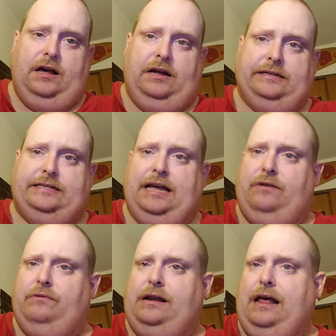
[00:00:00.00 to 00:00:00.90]
on
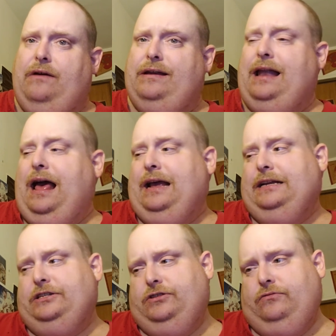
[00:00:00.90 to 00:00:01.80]
SoundCloud and
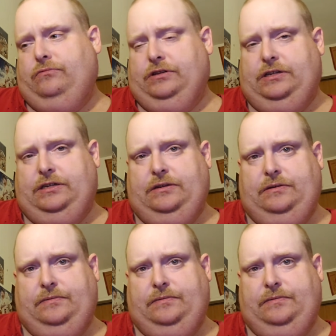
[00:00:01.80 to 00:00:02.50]
iTunes.